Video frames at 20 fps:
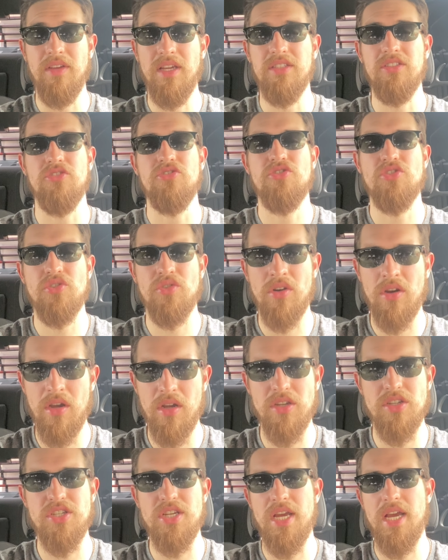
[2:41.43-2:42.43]
He has a
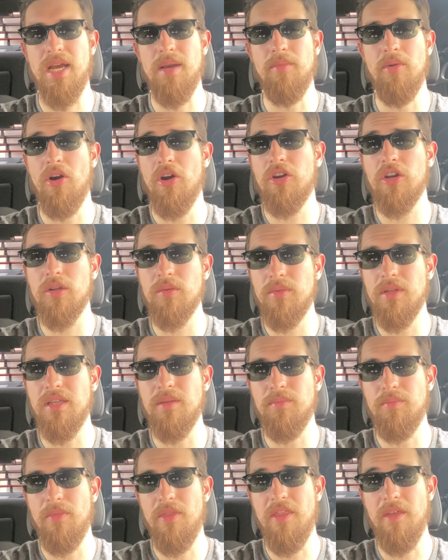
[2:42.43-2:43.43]
strong jab,
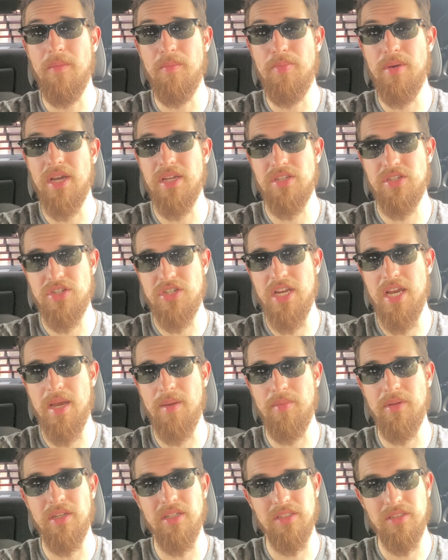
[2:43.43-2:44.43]
arguably the best
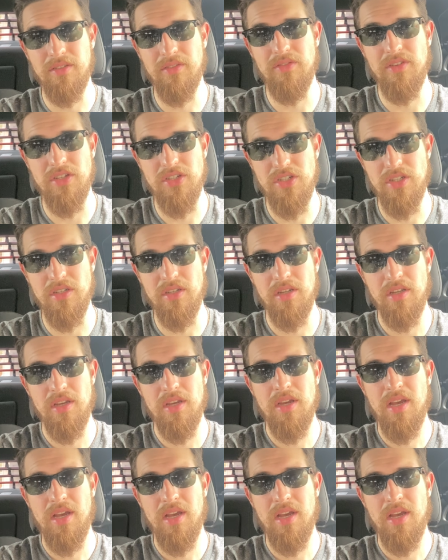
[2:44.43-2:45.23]
jab in his division.